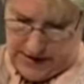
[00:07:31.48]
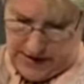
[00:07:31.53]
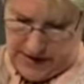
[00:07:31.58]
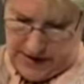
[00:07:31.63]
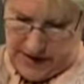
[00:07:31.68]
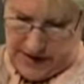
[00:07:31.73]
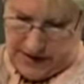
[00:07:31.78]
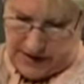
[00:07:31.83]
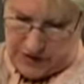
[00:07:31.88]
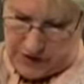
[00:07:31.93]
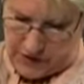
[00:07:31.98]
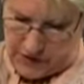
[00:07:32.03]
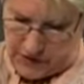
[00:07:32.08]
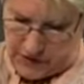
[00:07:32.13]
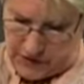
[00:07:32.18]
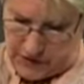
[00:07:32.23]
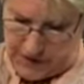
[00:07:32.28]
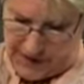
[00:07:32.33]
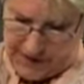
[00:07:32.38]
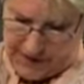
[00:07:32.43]
In
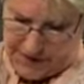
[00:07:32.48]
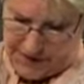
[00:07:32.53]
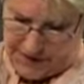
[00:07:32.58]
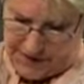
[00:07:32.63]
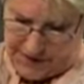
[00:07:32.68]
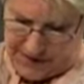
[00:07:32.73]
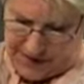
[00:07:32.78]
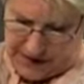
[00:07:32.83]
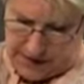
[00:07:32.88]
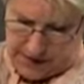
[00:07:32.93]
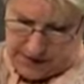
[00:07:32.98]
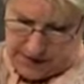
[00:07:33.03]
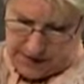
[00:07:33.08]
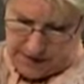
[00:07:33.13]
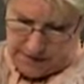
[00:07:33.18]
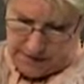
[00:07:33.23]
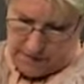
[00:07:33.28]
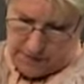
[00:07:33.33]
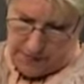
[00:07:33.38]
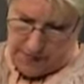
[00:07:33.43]

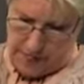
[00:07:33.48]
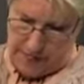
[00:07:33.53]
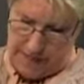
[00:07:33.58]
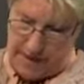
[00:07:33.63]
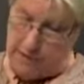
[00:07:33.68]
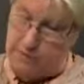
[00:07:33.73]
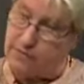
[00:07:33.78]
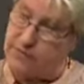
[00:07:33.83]
2015, there